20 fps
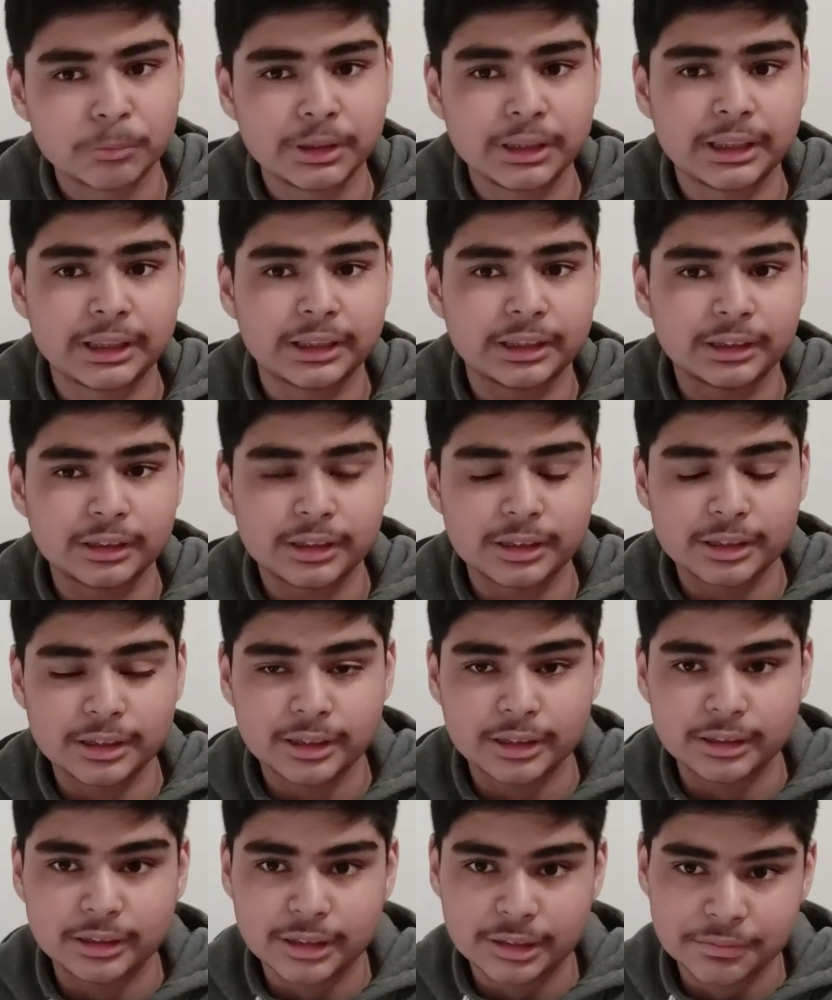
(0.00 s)
we can
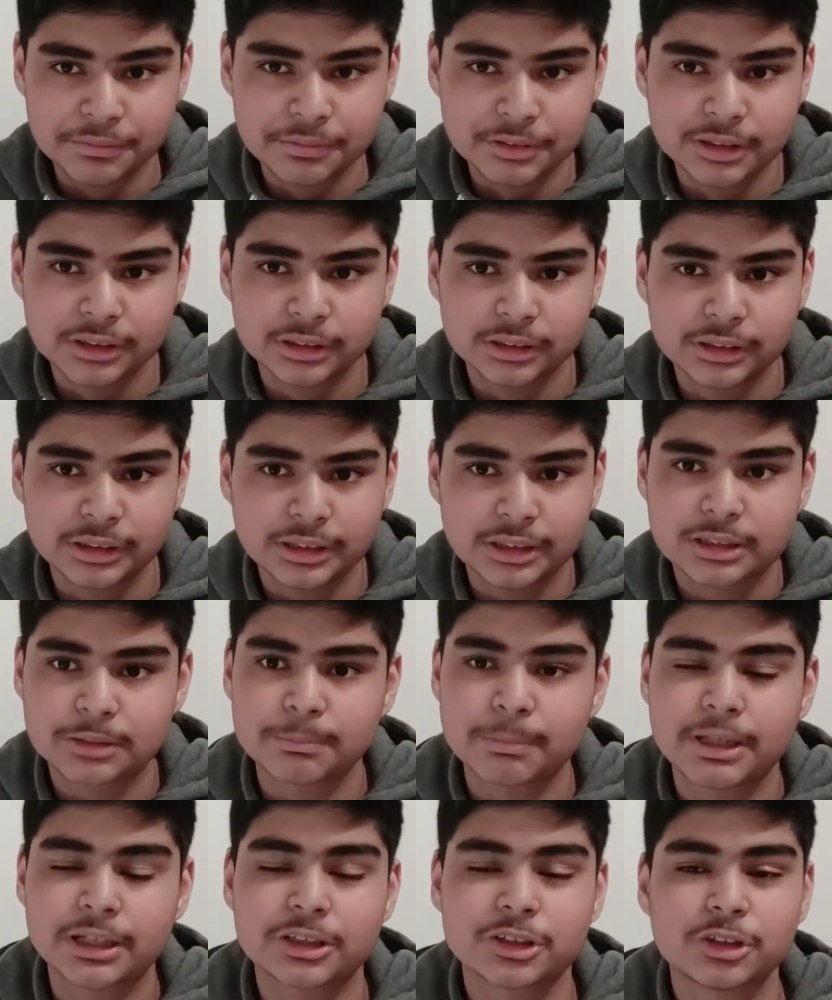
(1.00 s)
definitely
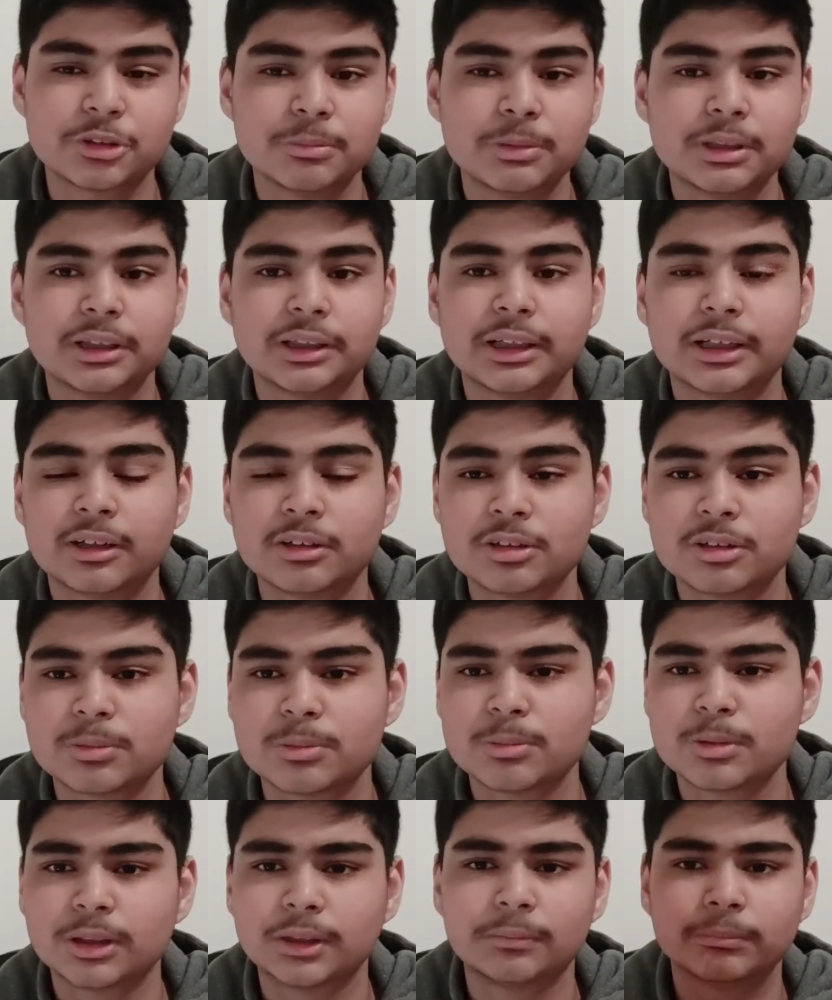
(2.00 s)
expect to be announced,
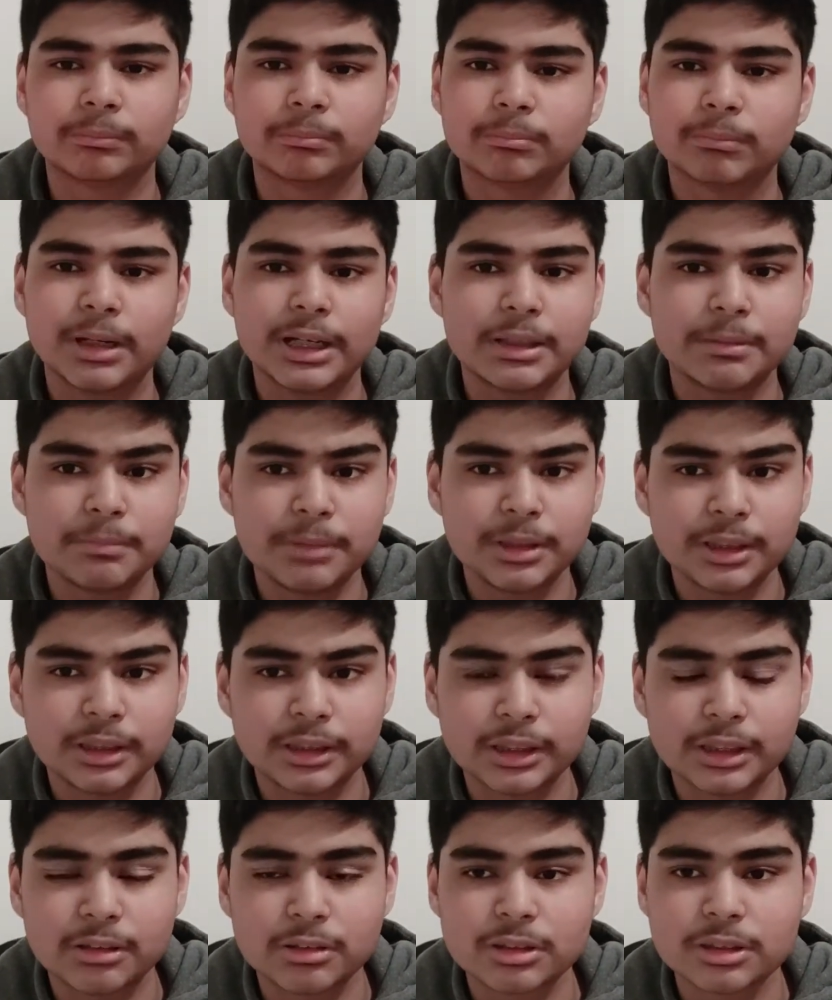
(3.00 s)
what might be
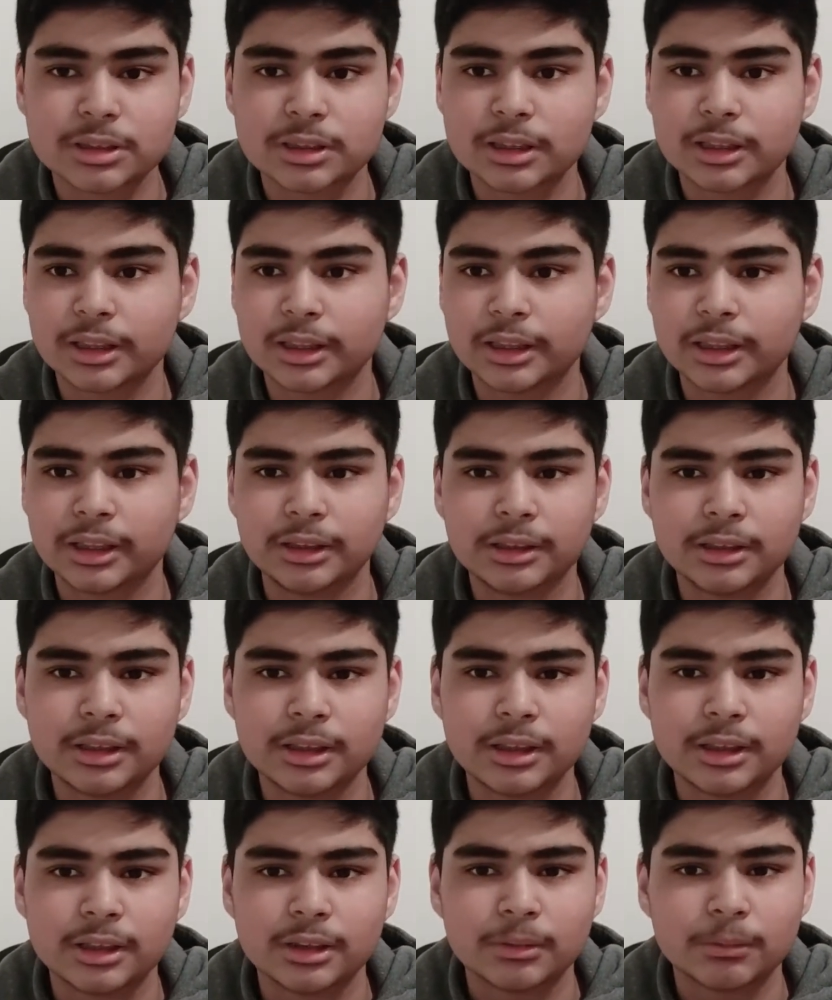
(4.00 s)
announced, and
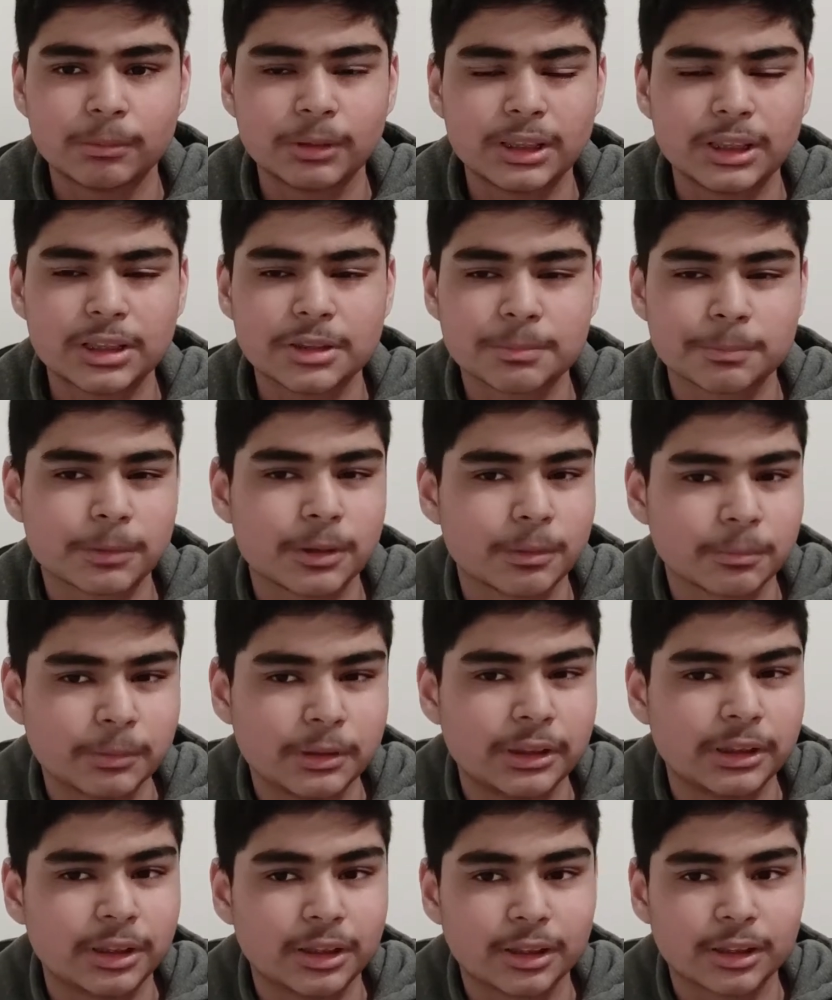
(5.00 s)
what is
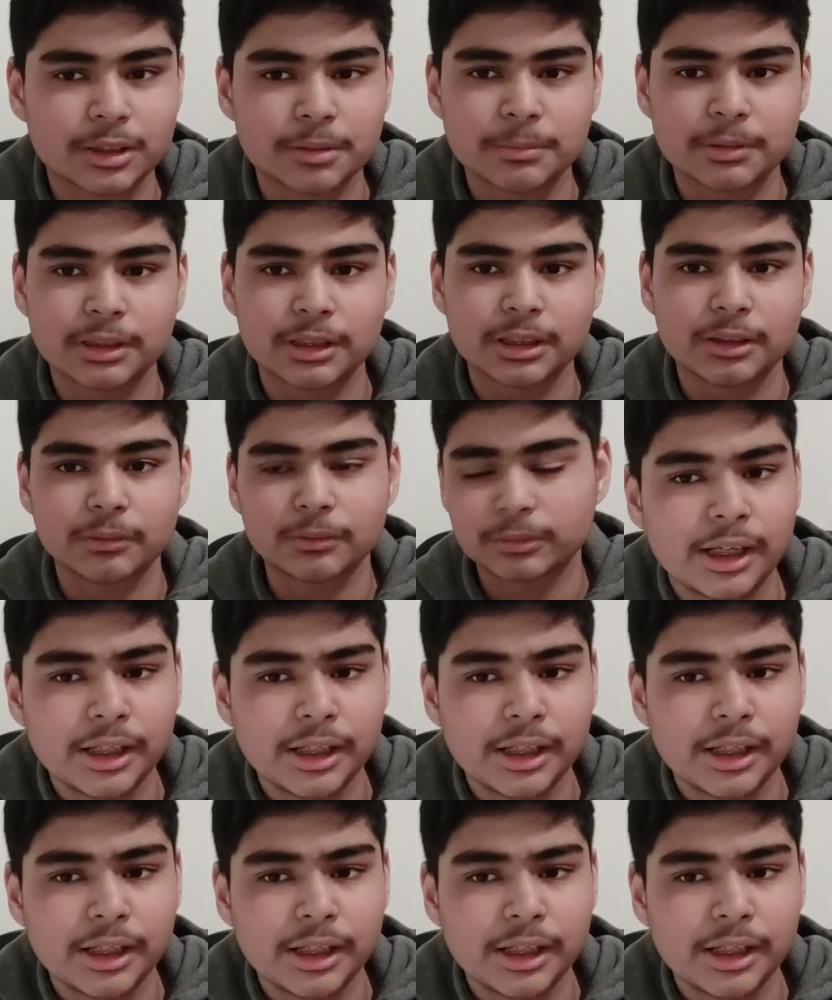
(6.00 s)
probably not coming out.